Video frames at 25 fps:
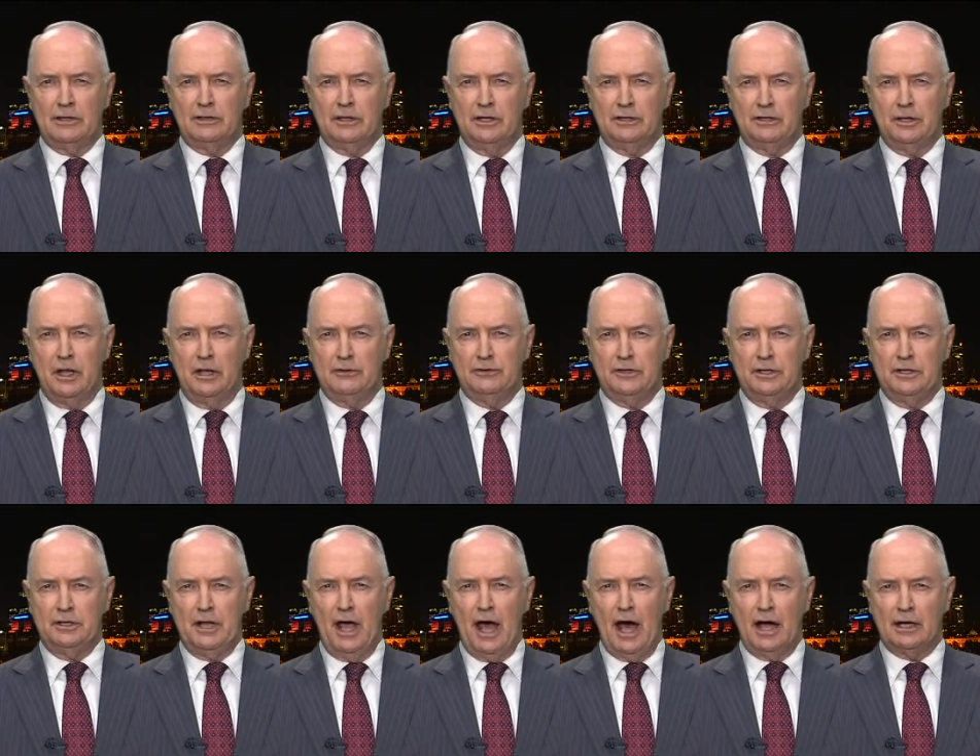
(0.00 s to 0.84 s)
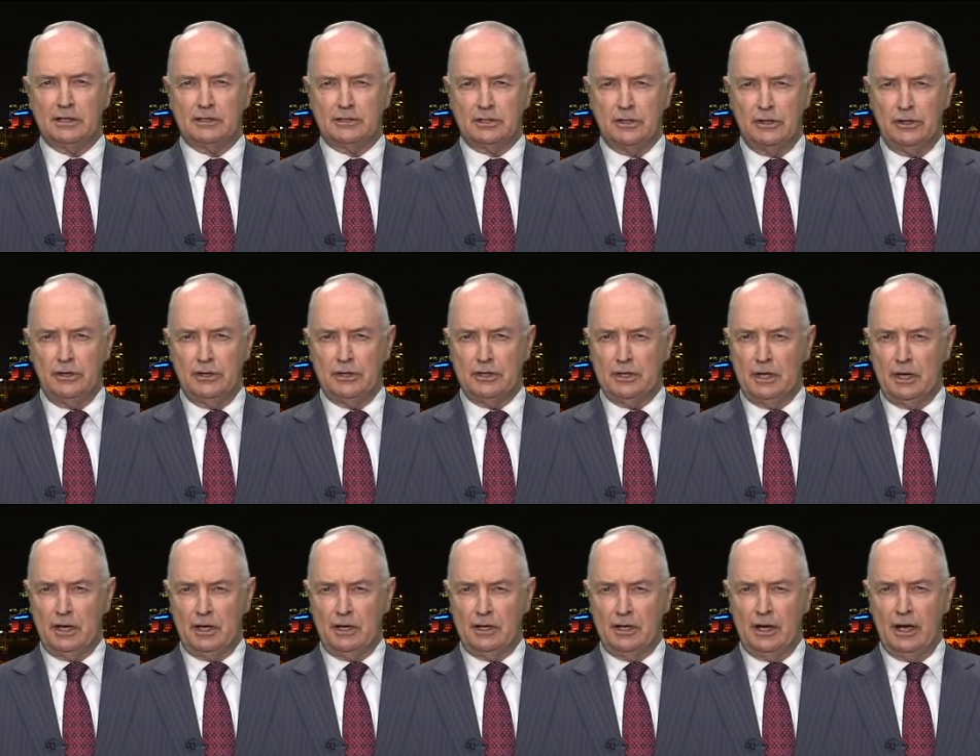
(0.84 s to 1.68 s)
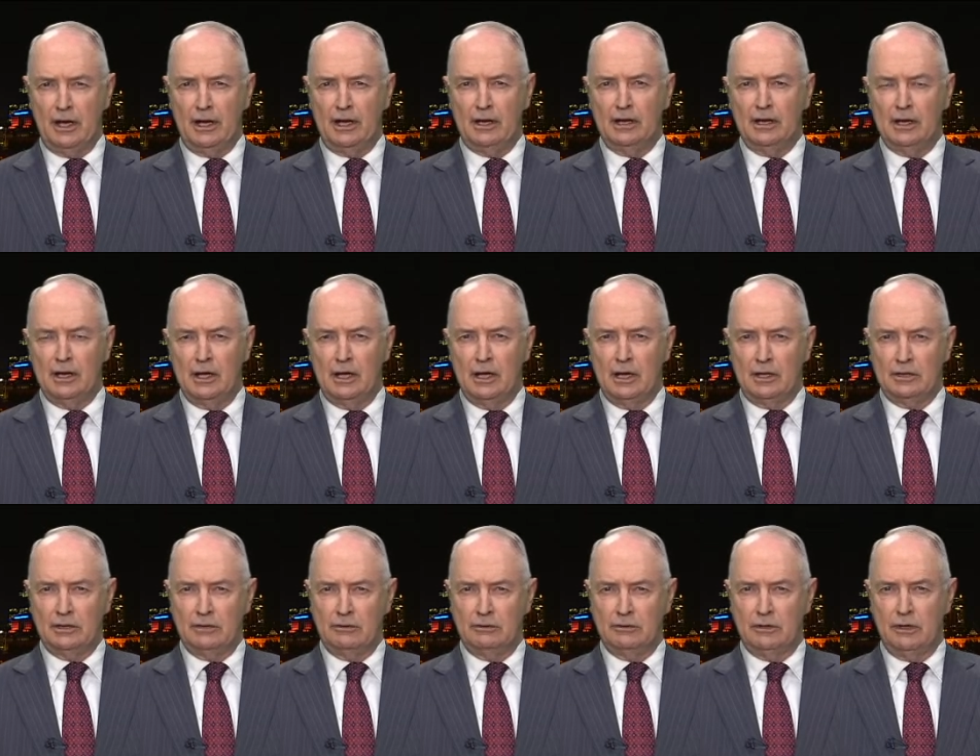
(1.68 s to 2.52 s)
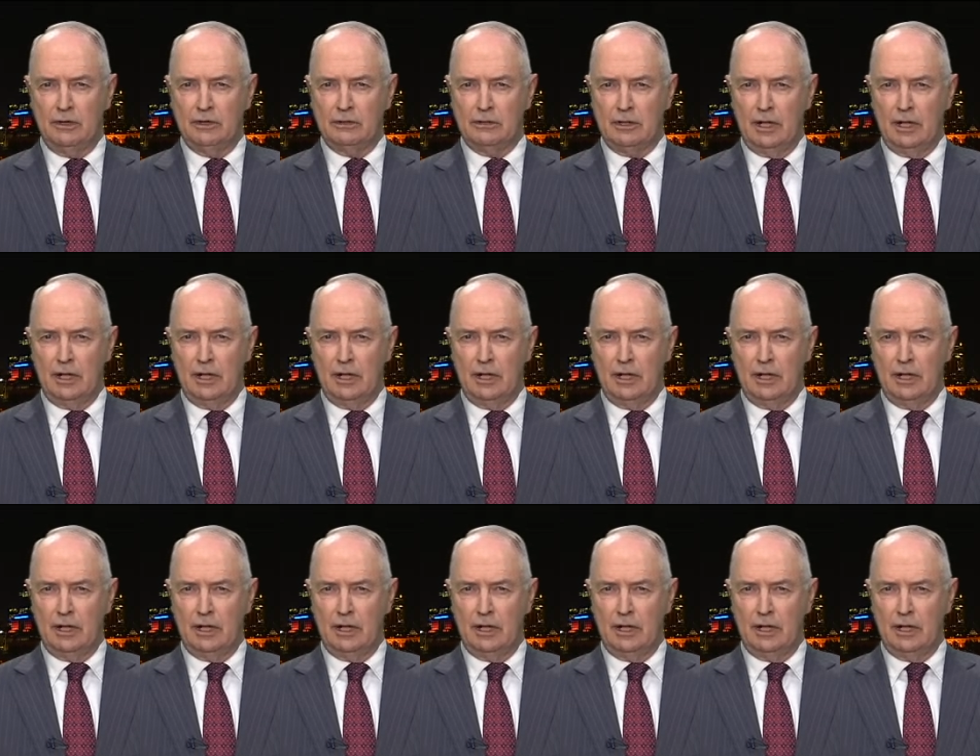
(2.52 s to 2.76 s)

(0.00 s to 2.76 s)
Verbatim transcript: the, the downturn in the